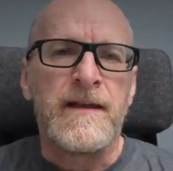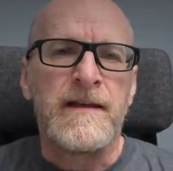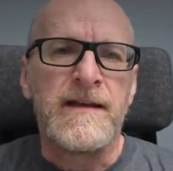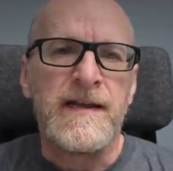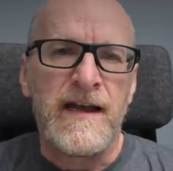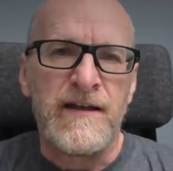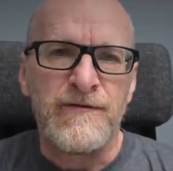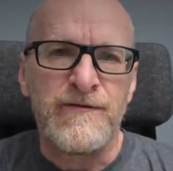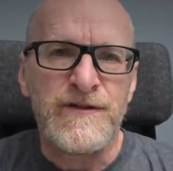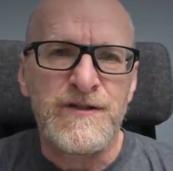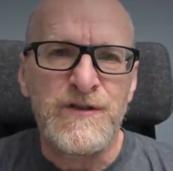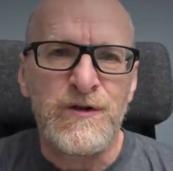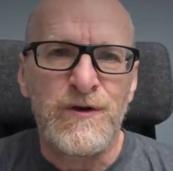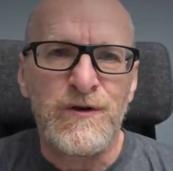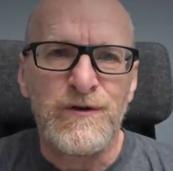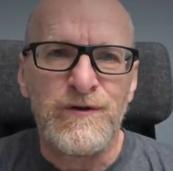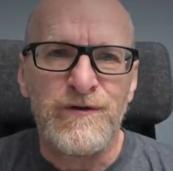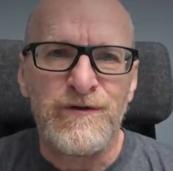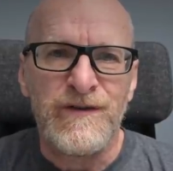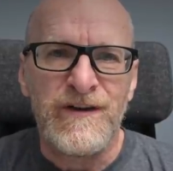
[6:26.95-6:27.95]
Night
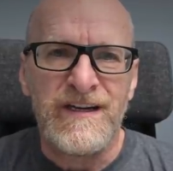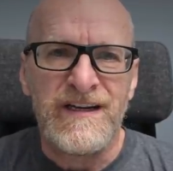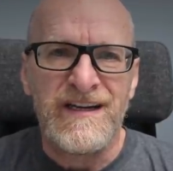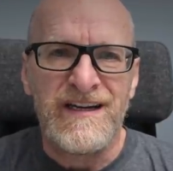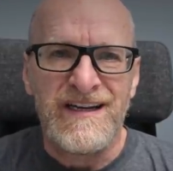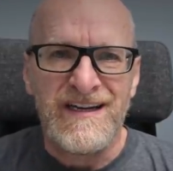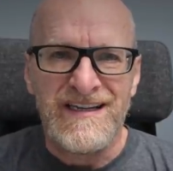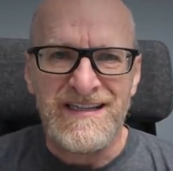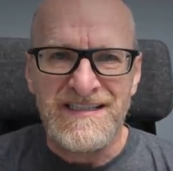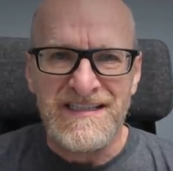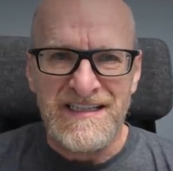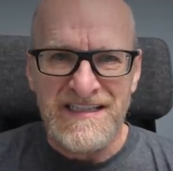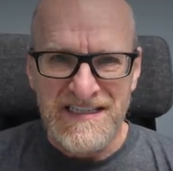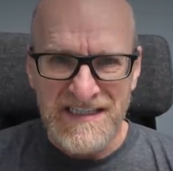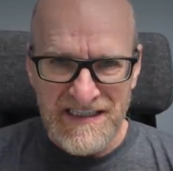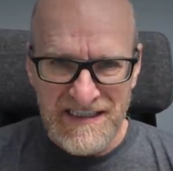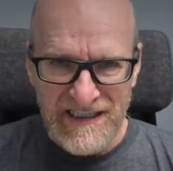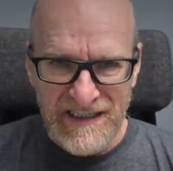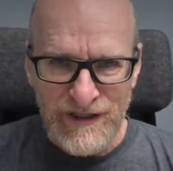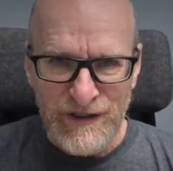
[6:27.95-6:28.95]
photography is a
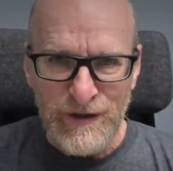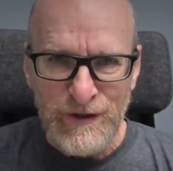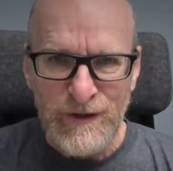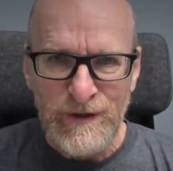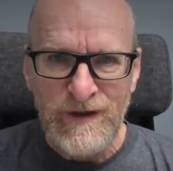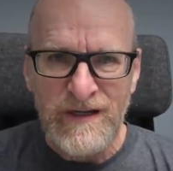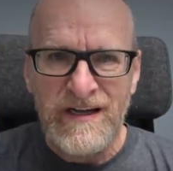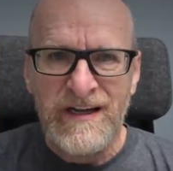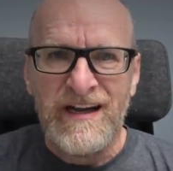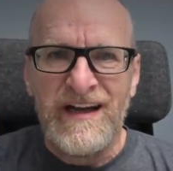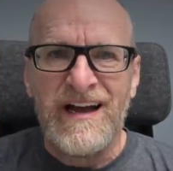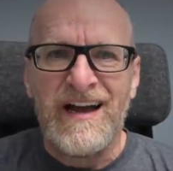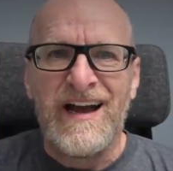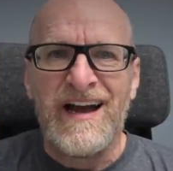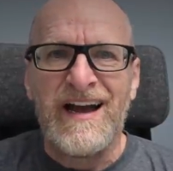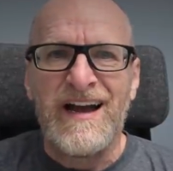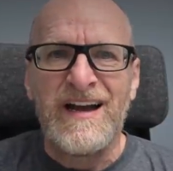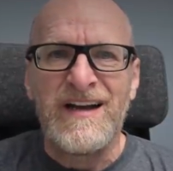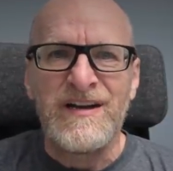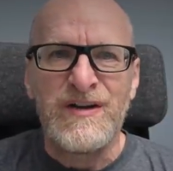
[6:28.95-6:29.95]
skill,
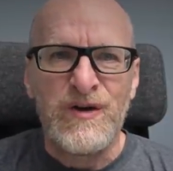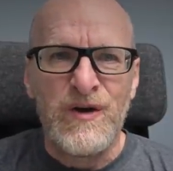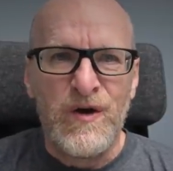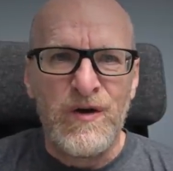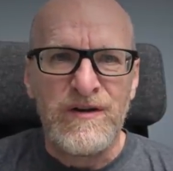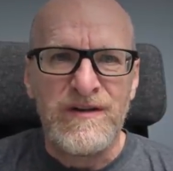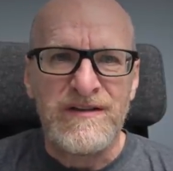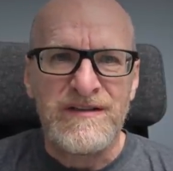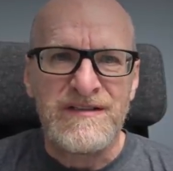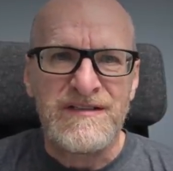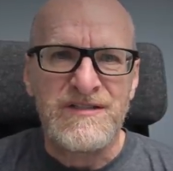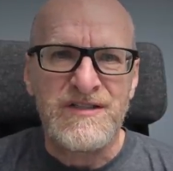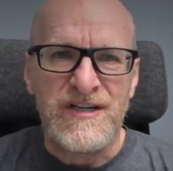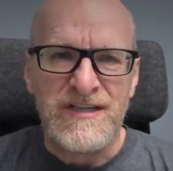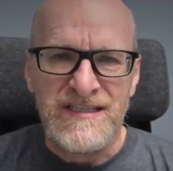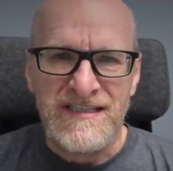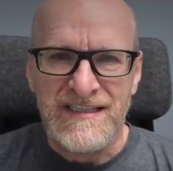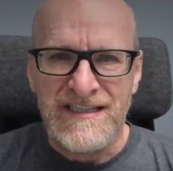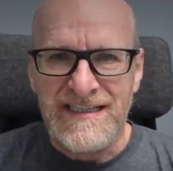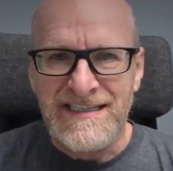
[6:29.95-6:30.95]
not
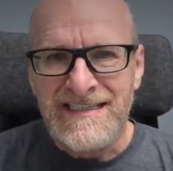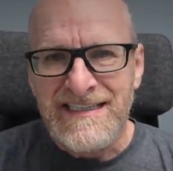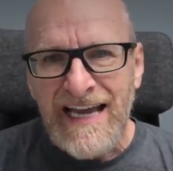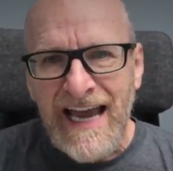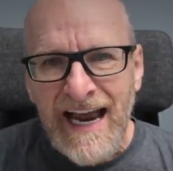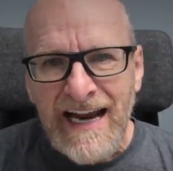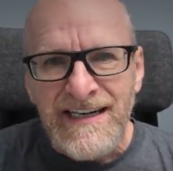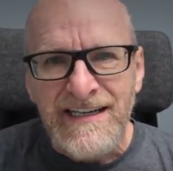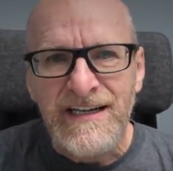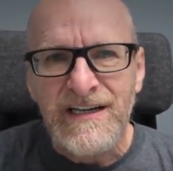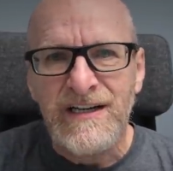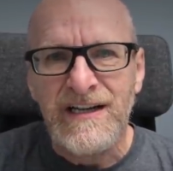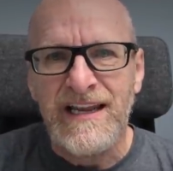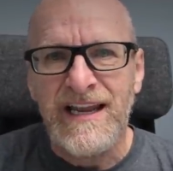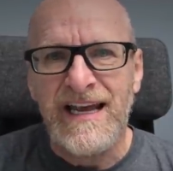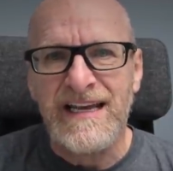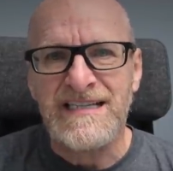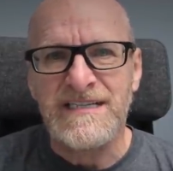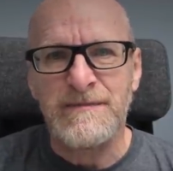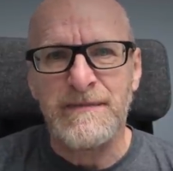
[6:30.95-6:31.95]
just the technical
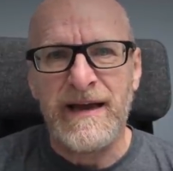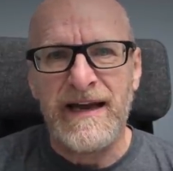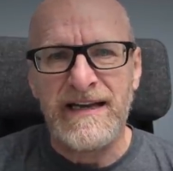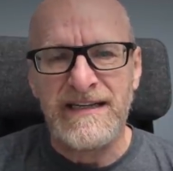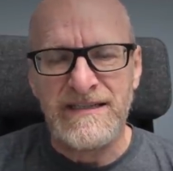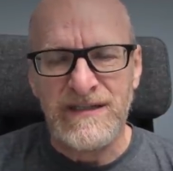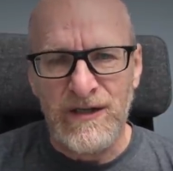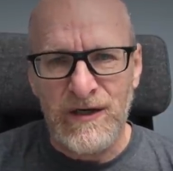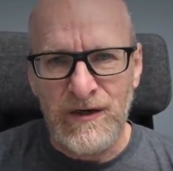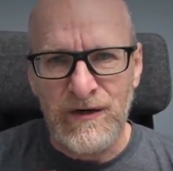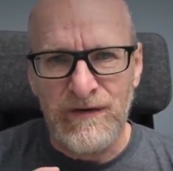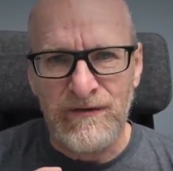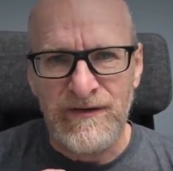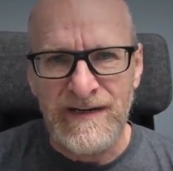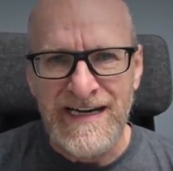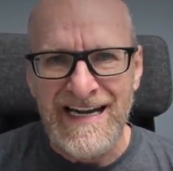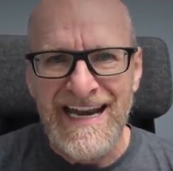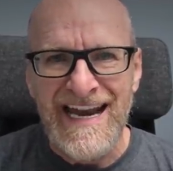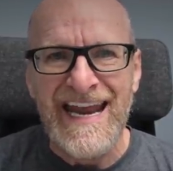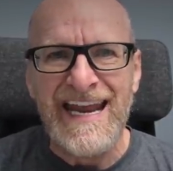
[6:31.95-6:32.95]
aspect of
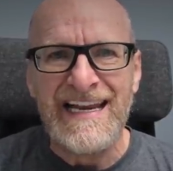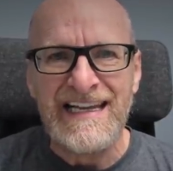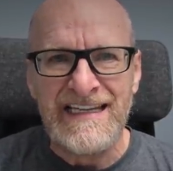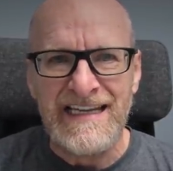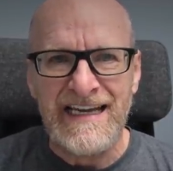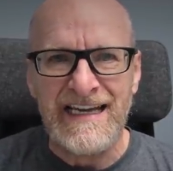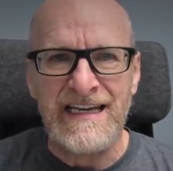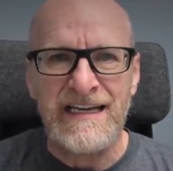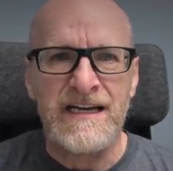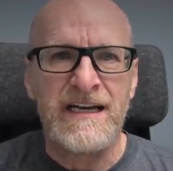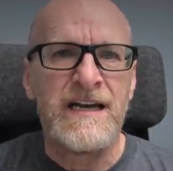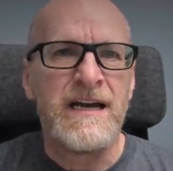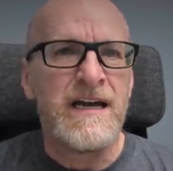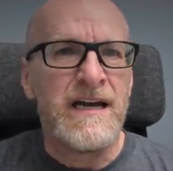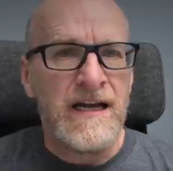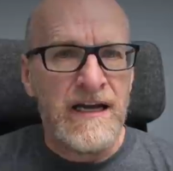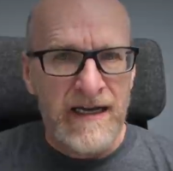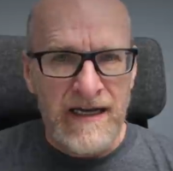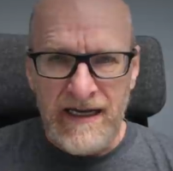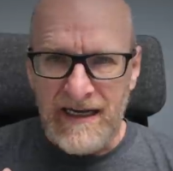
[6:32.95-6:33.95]
nailing,
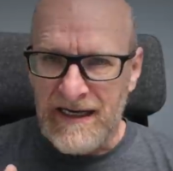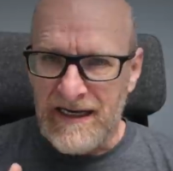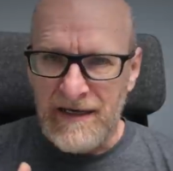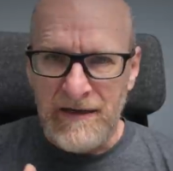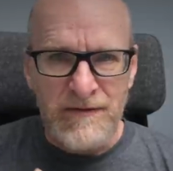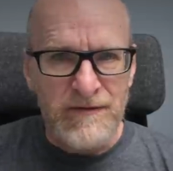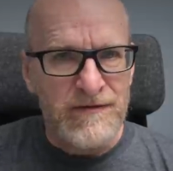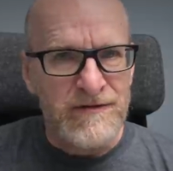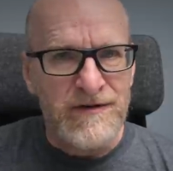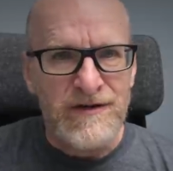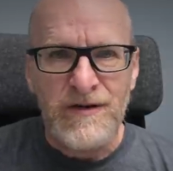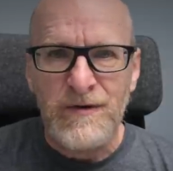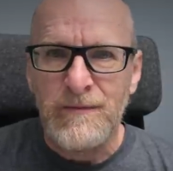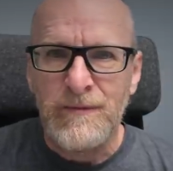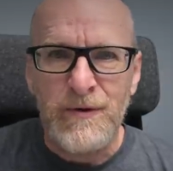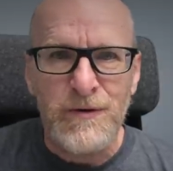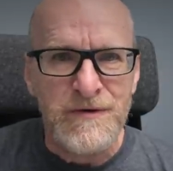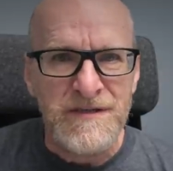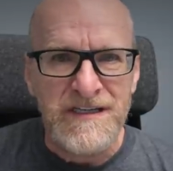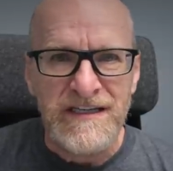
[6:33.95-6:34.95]

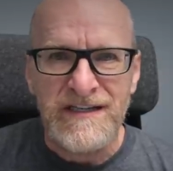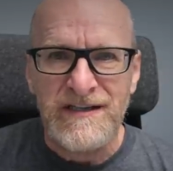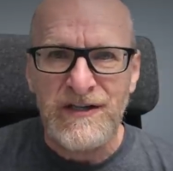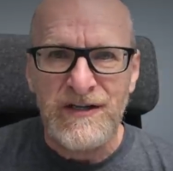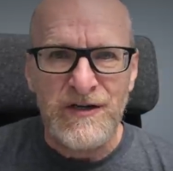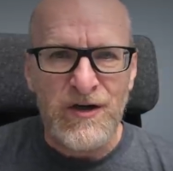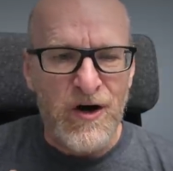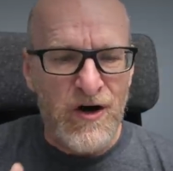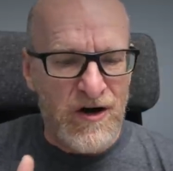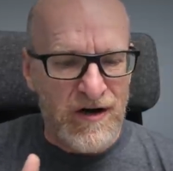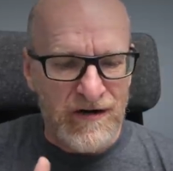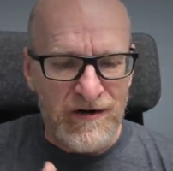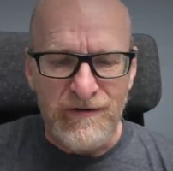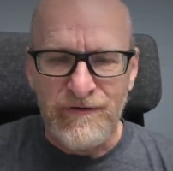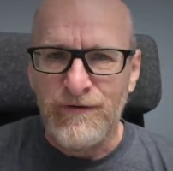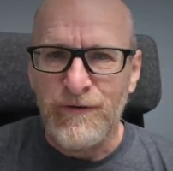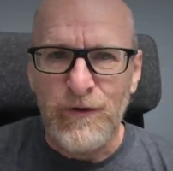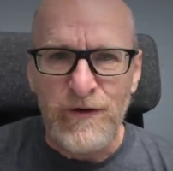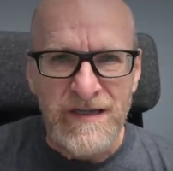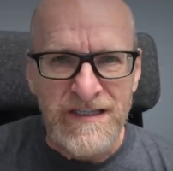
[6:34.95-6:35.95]
composing in the dark,
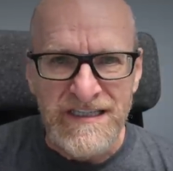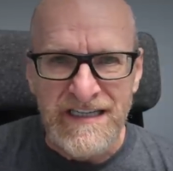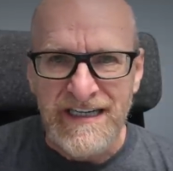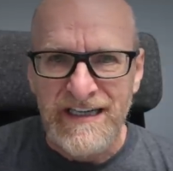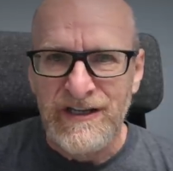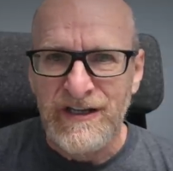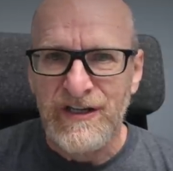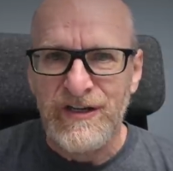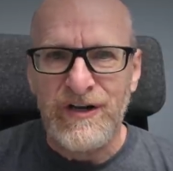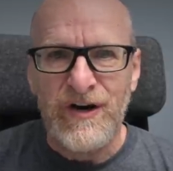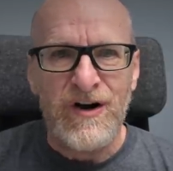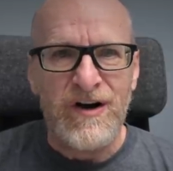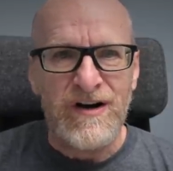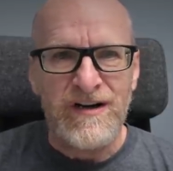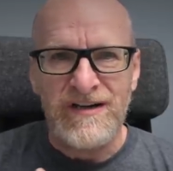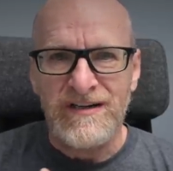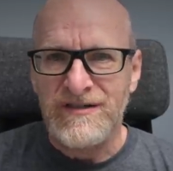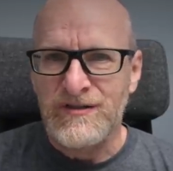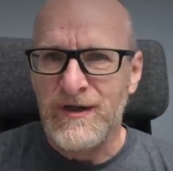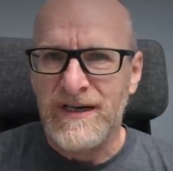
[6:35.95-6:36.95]
focusing in the
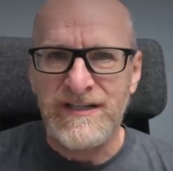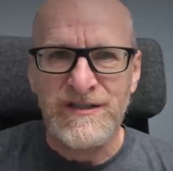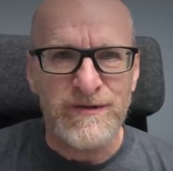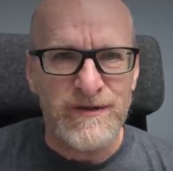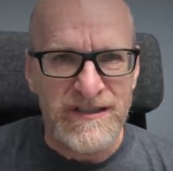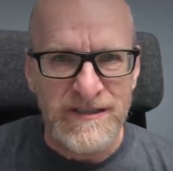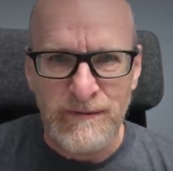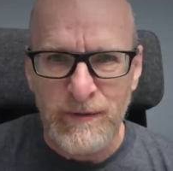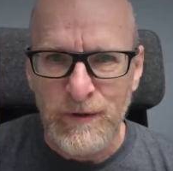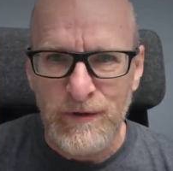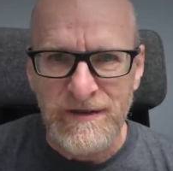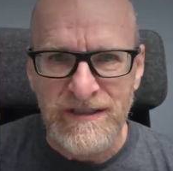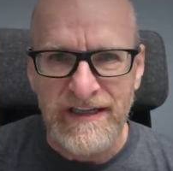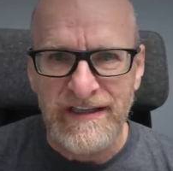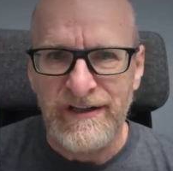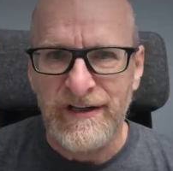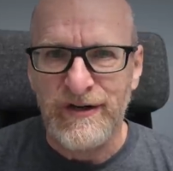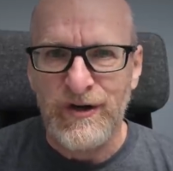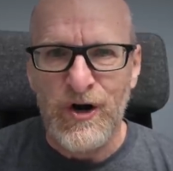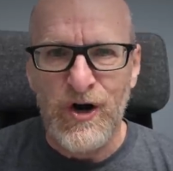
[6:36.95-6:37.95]
dark, trying to expose
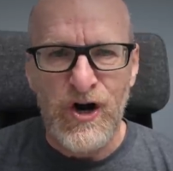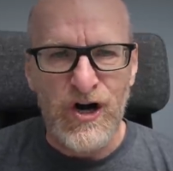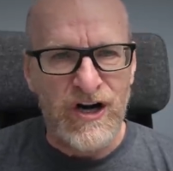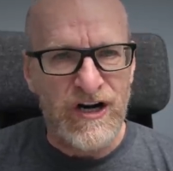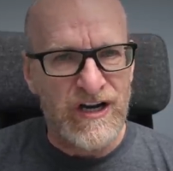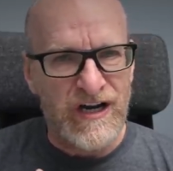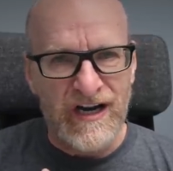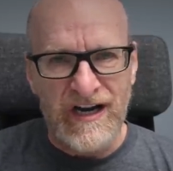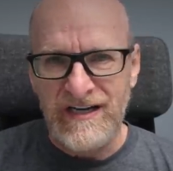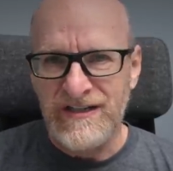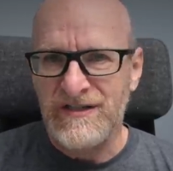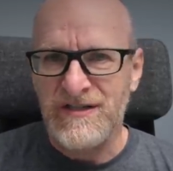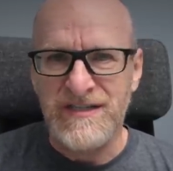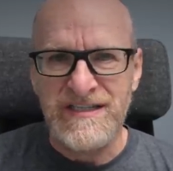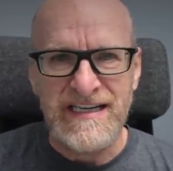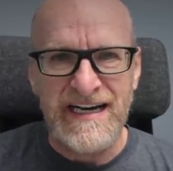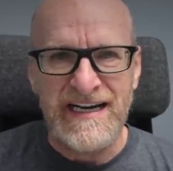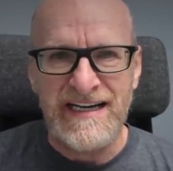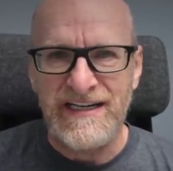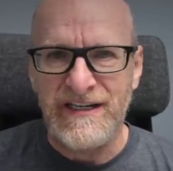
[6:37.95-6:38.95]
in the dark,
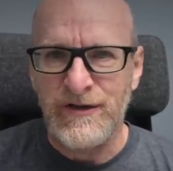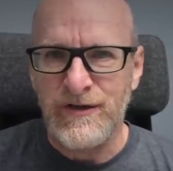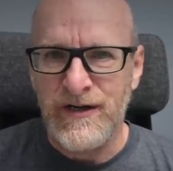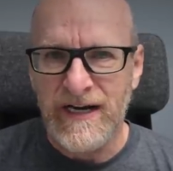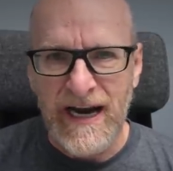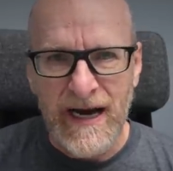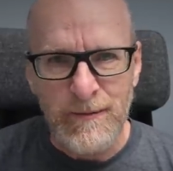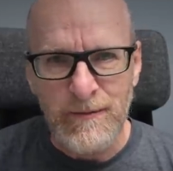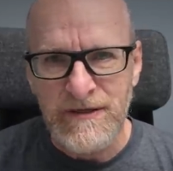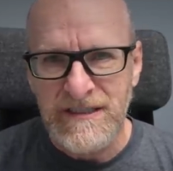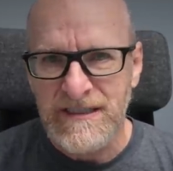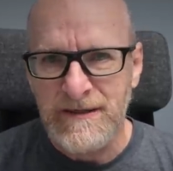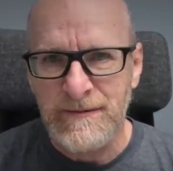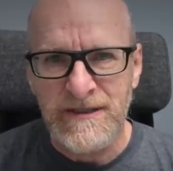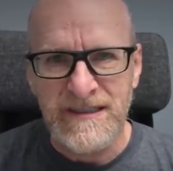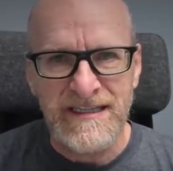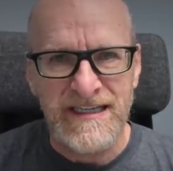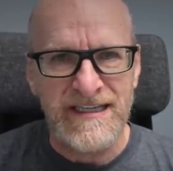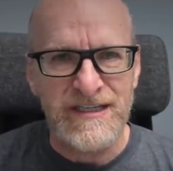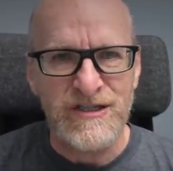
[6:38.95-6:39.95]
understanding your camera's
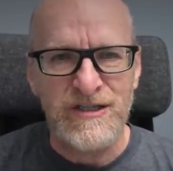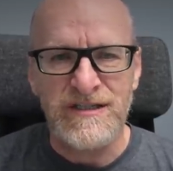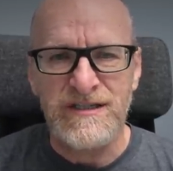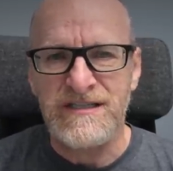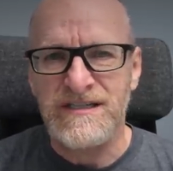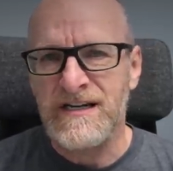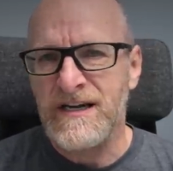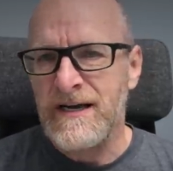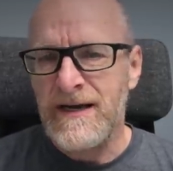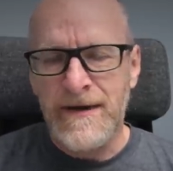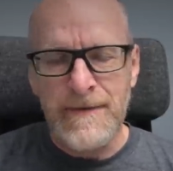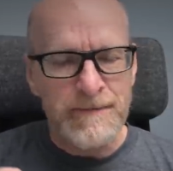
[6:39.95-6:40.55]
limitations,